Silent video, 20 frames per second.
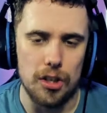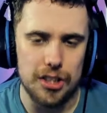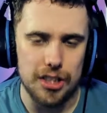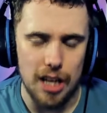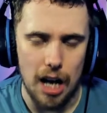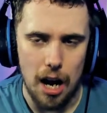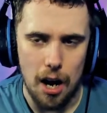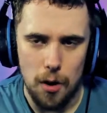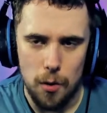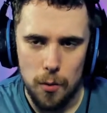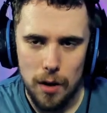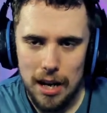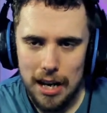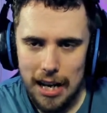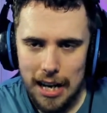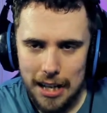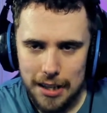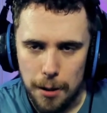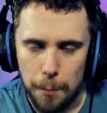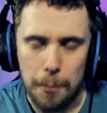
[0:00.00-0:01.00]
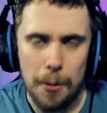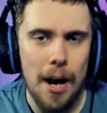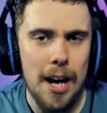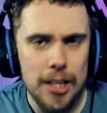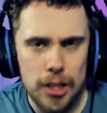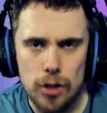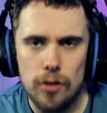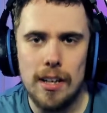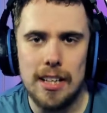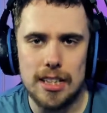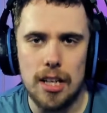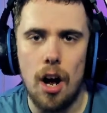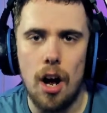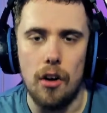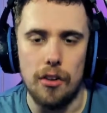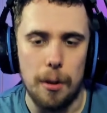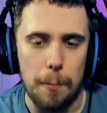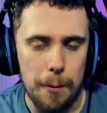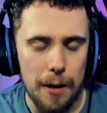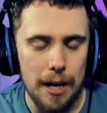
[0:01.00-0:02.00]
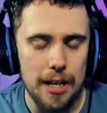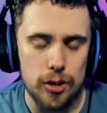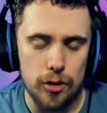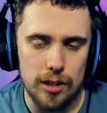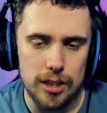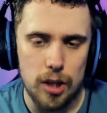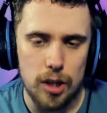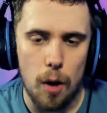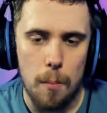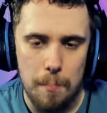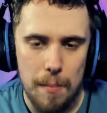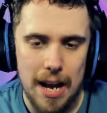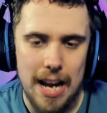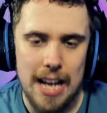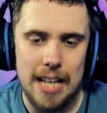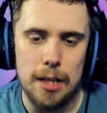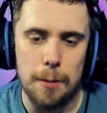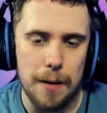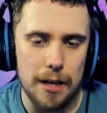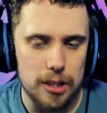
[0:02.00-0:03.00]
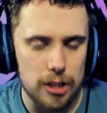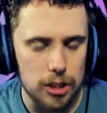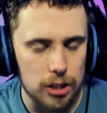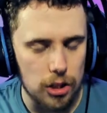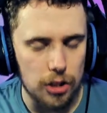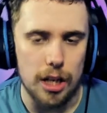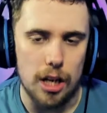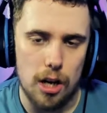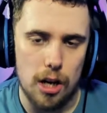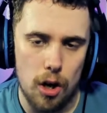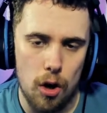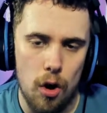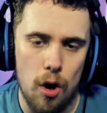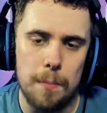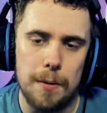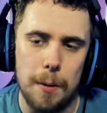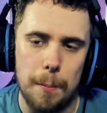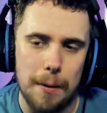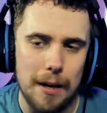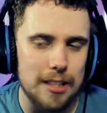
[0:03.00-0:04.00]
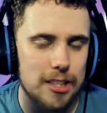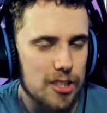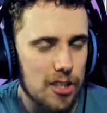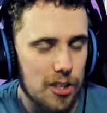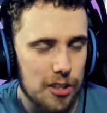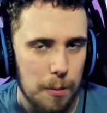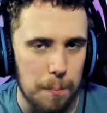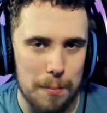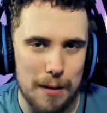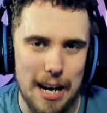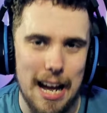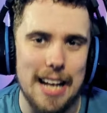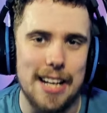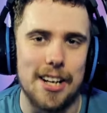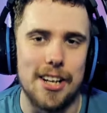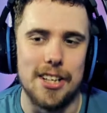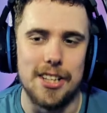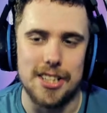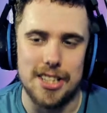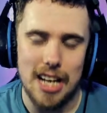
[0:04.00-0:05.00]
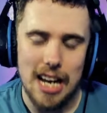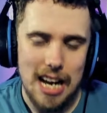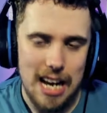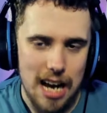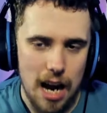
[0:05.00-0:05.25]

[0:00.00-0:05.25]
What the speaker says: So the pressure is on. The pressure is on me. The pressure is on the club. The pressure is on the players.